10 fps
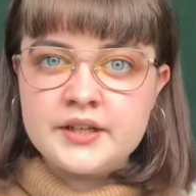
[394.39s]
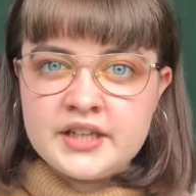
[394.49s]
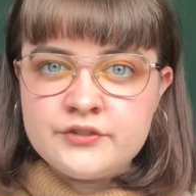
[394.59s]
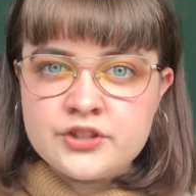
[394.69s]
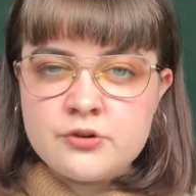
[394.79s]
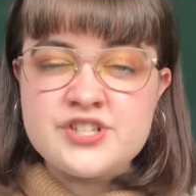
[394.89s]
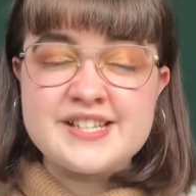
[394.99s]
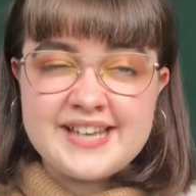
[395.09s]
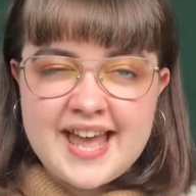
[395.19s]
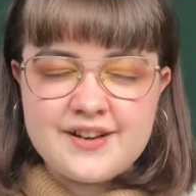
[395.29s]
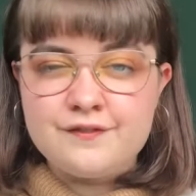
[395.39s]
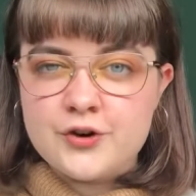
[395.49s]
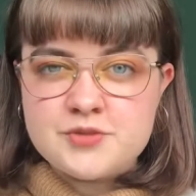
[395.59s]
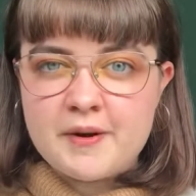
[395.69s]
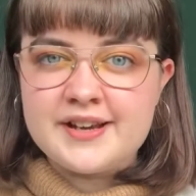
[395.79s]
Even though she's again
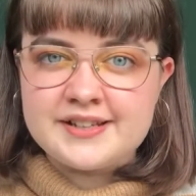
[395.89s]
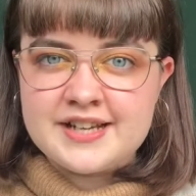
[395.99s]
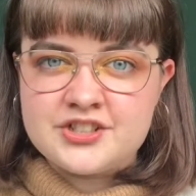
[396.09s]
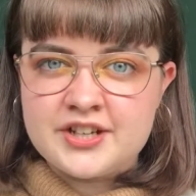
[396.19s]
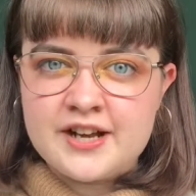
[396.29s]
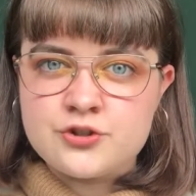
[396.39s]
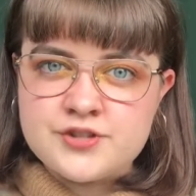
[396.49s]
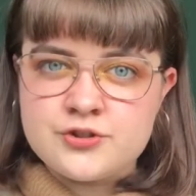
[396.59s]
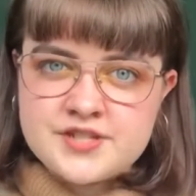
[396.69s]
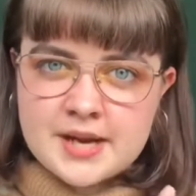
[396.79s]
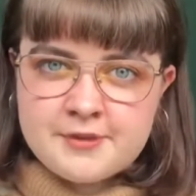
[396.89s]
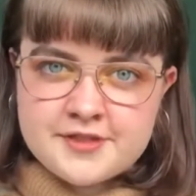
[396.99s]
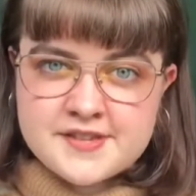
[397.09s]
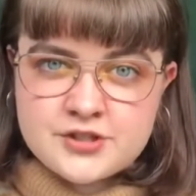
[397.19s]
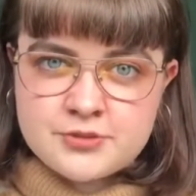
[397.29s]
voiced by a Canadian actress, Tabitha
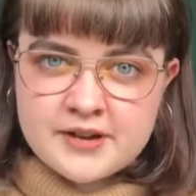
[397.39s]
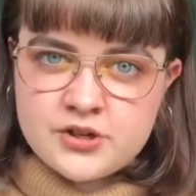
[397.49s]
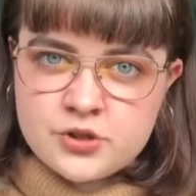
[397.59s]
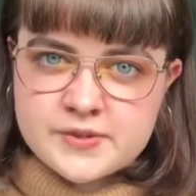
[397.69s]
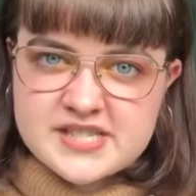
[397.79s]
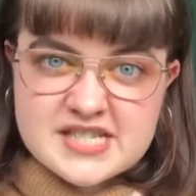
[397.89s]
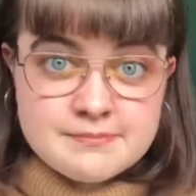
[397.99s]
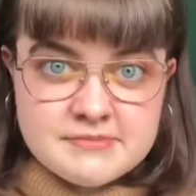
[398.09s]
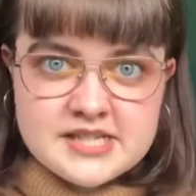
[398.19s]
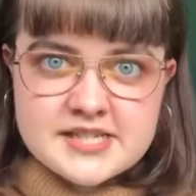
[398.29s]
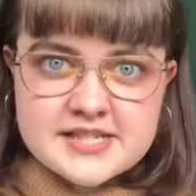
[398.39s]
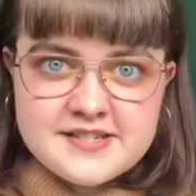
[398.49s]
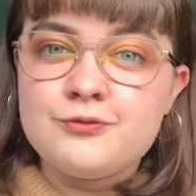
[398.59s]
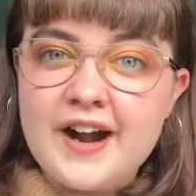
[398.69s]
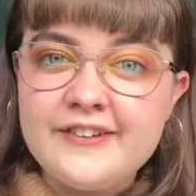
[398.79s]
St. Germain, who is amazing,
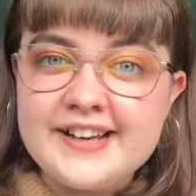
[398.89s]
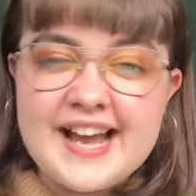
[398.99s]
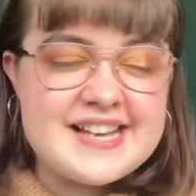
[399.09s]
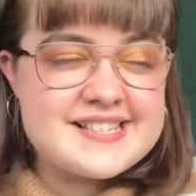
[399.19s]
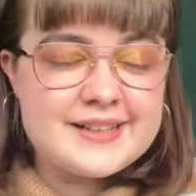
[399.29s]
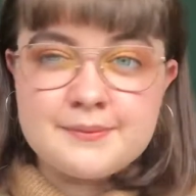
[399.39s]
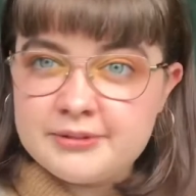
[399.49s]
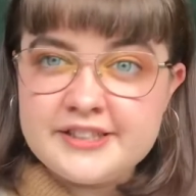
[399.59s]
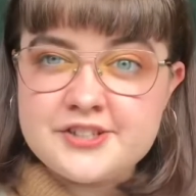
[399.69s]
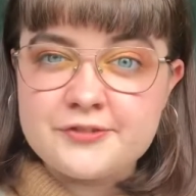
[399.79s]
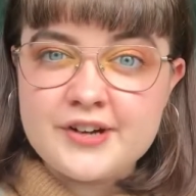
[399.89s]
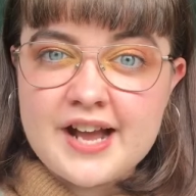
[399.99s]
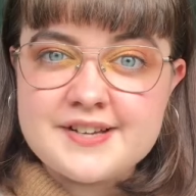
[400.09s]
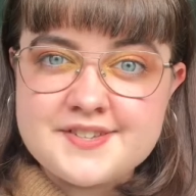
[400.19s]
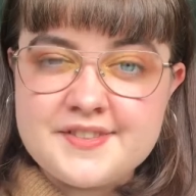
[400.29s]
Rarity has a completely different
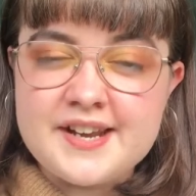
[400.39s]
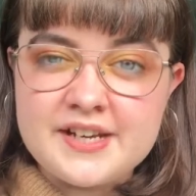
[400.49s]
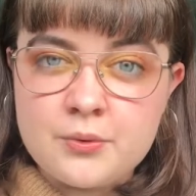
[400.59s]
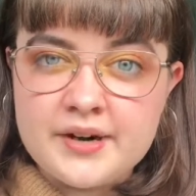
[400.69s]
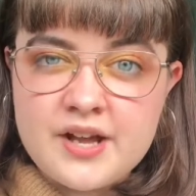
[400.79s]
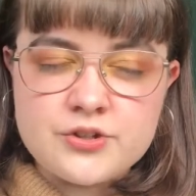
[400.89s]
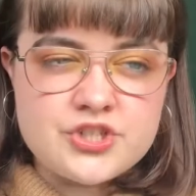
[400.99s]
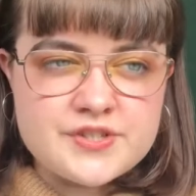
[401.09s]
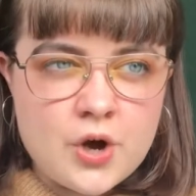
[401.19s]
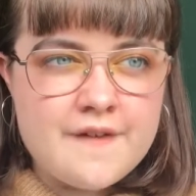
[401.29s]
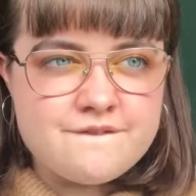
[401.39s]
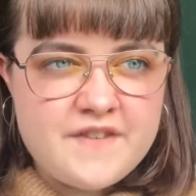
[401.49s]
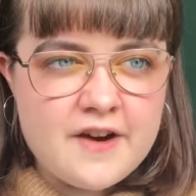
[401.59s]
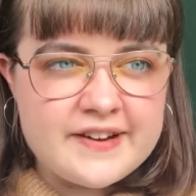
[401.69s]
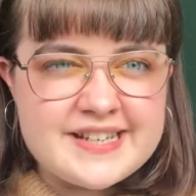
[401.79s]
accent than anyone else. She's got a
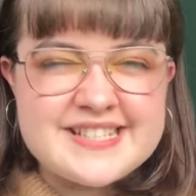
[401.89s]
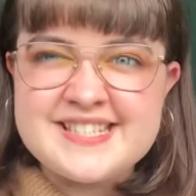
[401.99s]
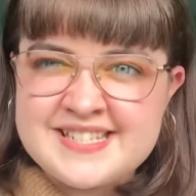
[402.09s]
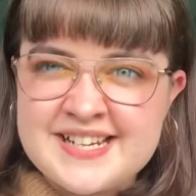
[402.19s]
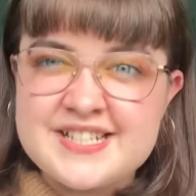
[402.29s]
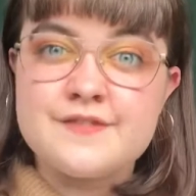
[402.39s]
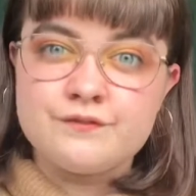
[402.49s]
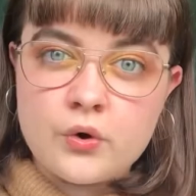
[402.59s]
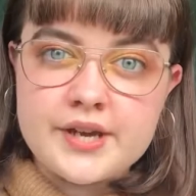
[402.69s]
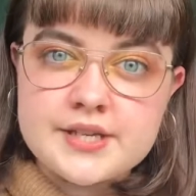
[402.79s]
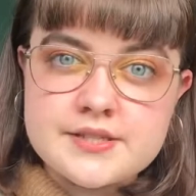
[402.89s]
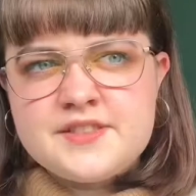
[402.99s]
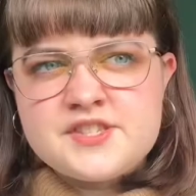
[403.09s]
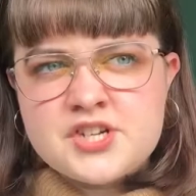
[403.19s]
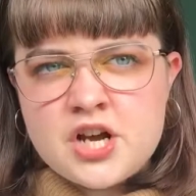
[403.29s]
very distinctive voice. In
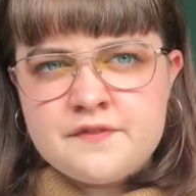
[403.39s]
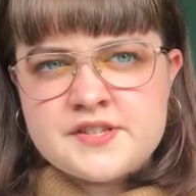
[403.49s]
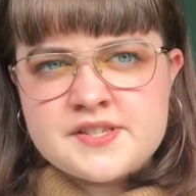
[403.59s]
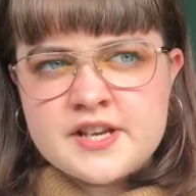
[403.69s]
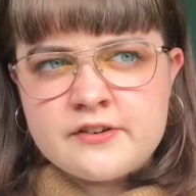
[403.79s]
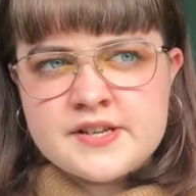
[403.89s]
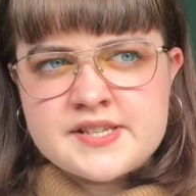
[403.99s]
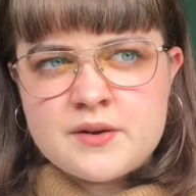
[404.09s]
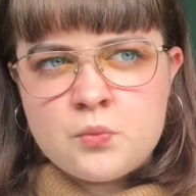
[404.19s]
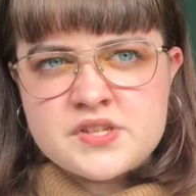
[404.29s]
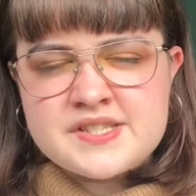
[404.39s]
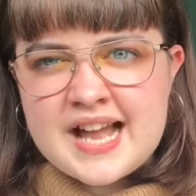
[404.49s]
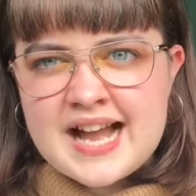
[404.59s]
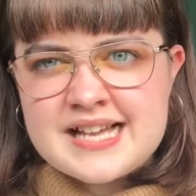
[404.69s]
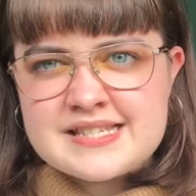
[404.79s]
the start of the series, it wasn't
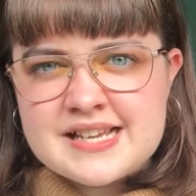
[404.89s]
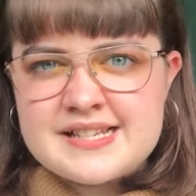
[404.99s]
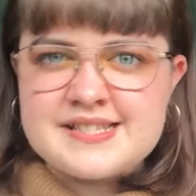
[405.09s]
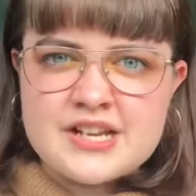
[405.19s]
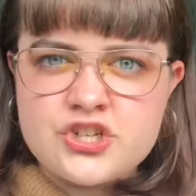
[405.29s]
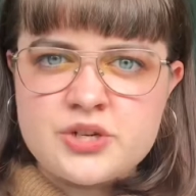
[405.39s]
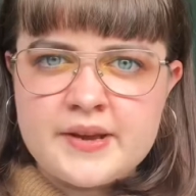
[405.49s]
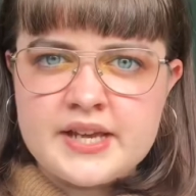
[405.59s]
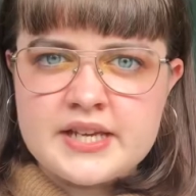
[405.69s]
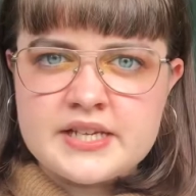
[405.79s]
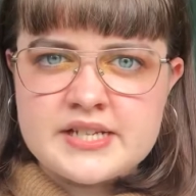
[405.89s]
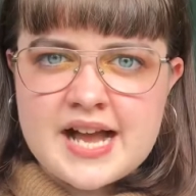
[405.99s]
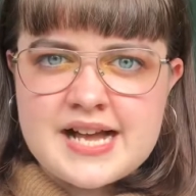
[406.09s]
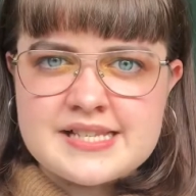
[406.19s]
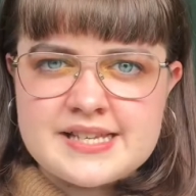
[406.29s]
as accentuated
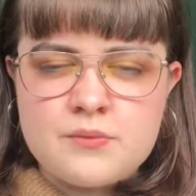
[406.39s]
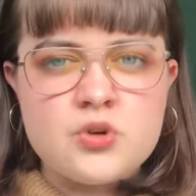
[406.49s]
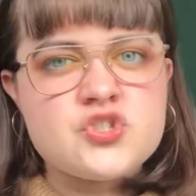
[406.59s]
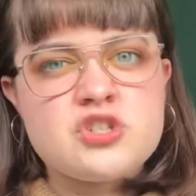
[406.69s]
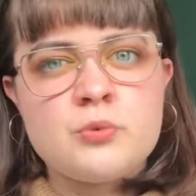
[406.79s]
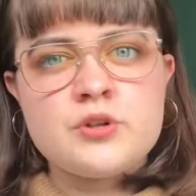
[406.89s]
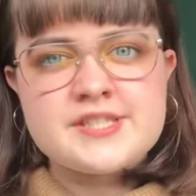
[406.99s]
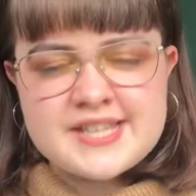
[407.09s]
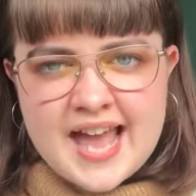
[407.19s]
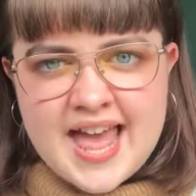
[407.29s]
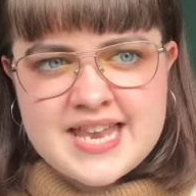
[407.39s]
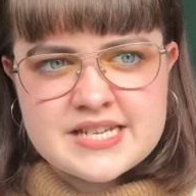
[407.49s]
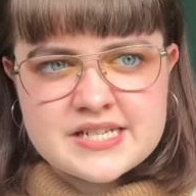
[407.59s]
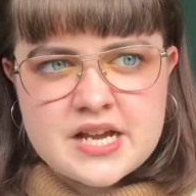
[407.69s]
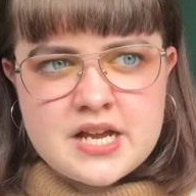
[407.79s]
as it was towards the
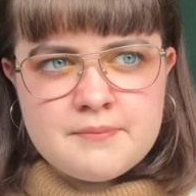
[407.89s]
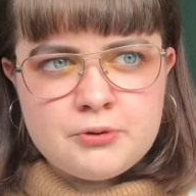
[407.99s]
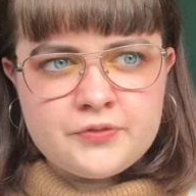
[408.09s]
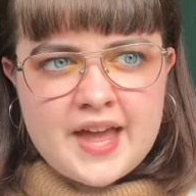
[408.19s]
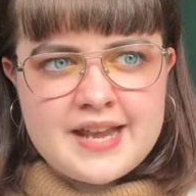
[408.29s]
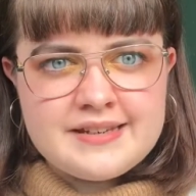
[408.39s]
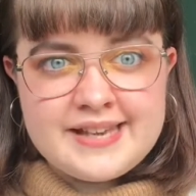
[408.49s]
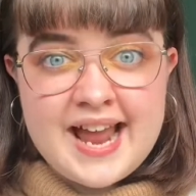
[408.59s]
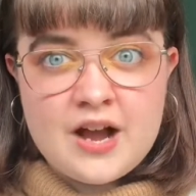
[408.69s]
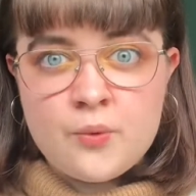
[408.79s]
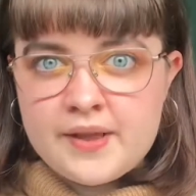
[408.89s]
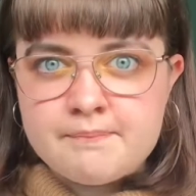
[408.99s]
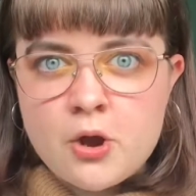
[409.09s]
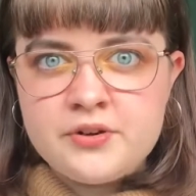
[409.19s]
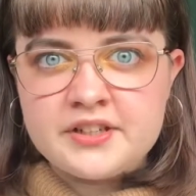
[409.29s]
end, but then now in
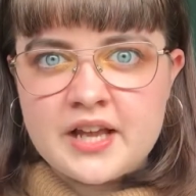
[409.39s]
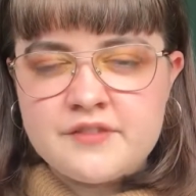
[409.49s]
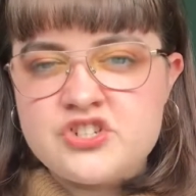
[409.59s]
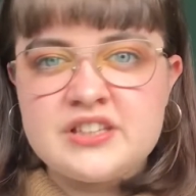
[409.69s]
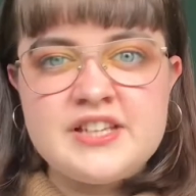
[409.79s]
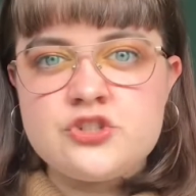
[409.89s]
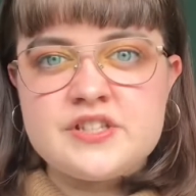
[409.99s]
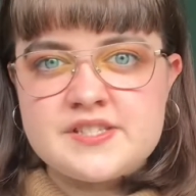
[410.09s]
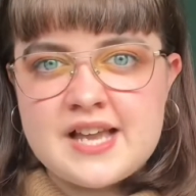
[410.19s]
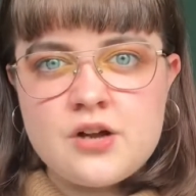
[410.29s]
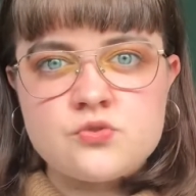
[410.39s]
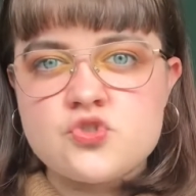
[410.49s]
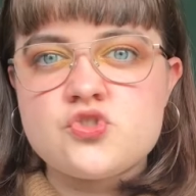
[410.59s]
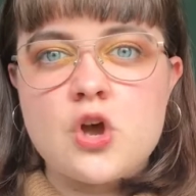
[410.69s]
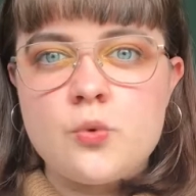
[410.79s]
Pony Life, she literally sounds
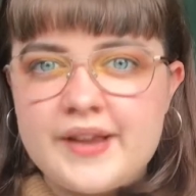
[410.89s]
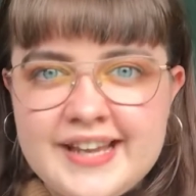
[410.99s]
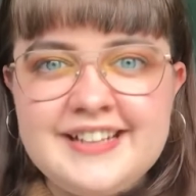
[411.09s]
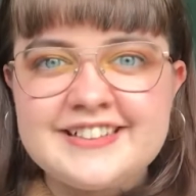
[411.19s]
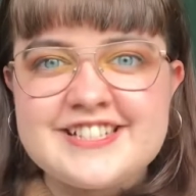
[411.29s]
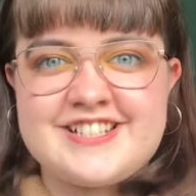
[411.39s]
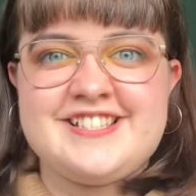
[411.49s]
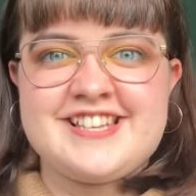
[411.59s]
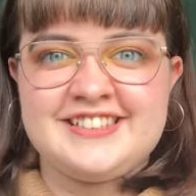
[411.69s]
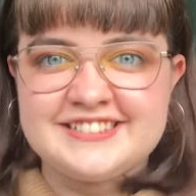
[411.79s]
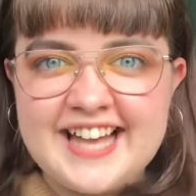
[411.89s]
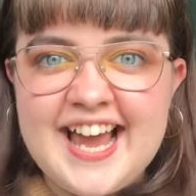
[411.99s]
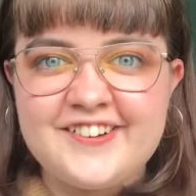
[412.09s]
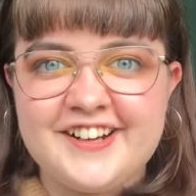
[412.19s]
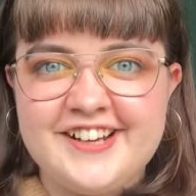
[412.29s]
so English, it's
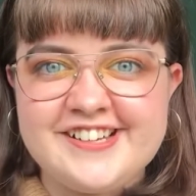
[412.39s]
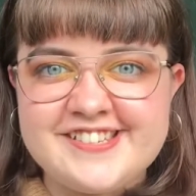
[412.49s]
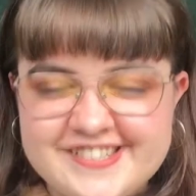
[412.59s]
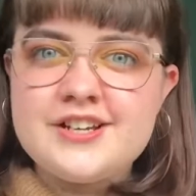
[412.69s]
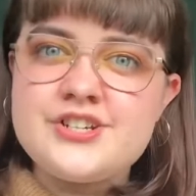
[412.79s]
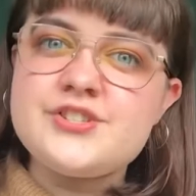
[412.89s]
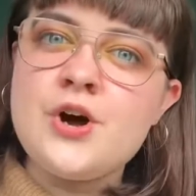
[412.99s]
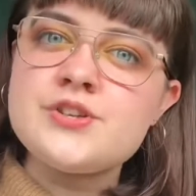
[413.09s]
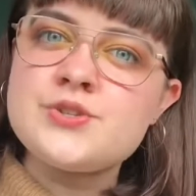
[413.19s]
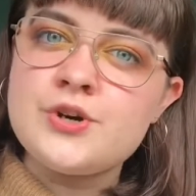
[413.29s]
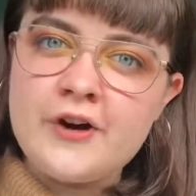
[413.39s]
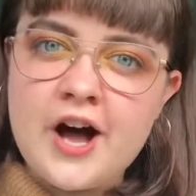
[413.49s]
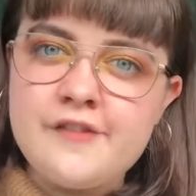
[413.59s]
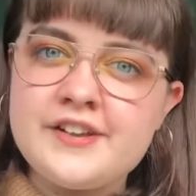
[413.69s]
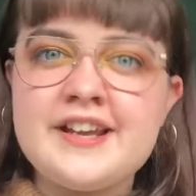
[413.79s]
hilarious. She's got a sort of
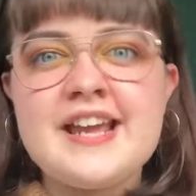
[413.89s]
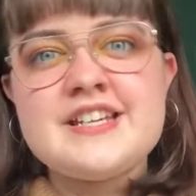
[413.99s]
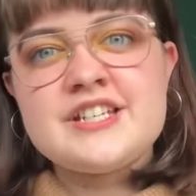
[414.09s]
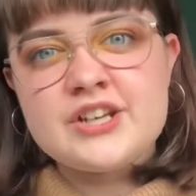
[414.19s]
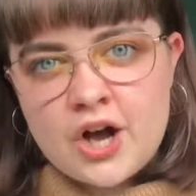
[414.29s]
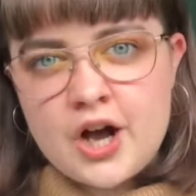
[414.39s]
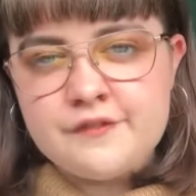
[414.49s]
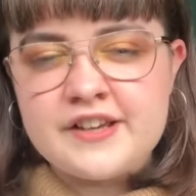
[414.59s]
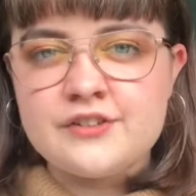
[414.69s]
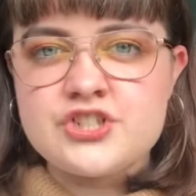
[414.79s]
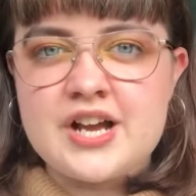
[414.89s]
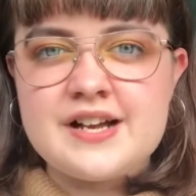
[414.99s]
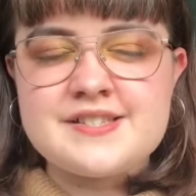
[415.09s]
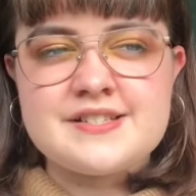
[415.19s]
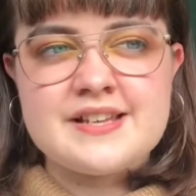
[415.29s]
half Canadian, half English
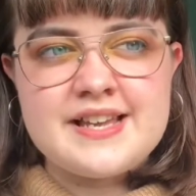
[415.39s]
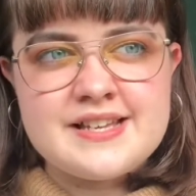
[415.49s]
accent.